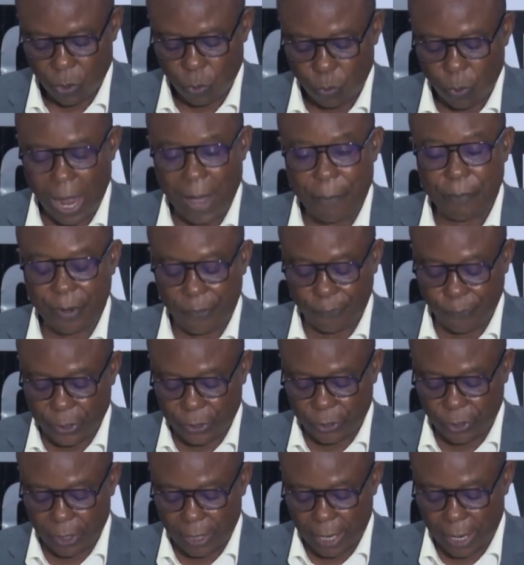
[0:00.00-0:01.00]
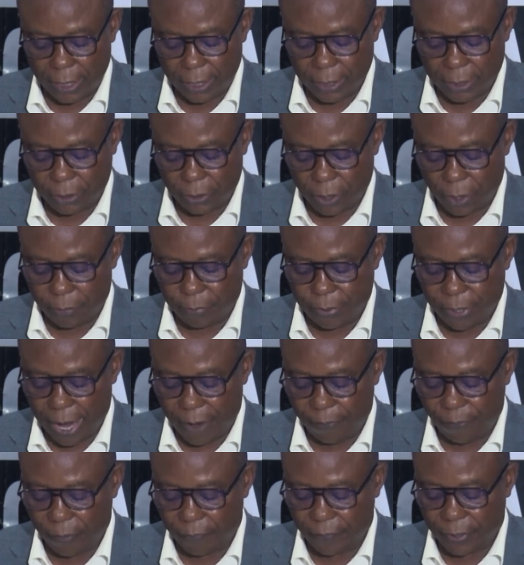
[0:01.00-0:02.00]
While briefing journalists on
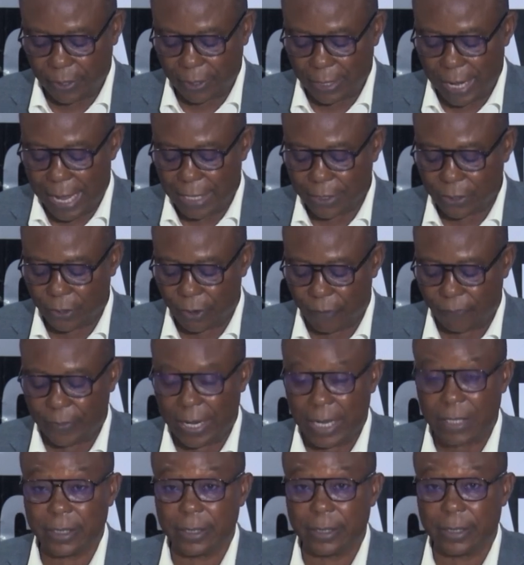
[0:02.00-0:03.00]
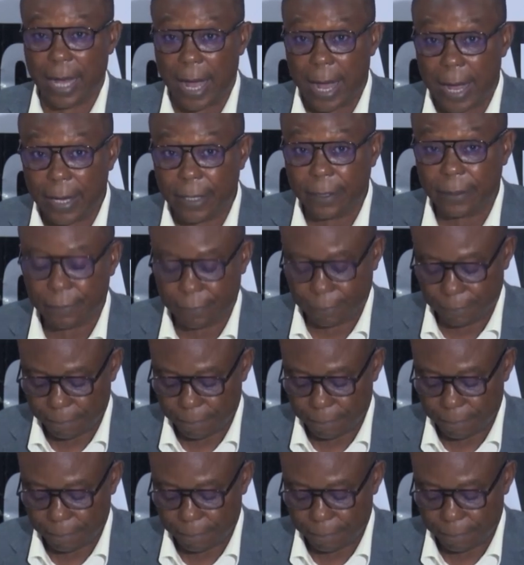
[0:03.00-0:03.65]
behalf of the class of 99,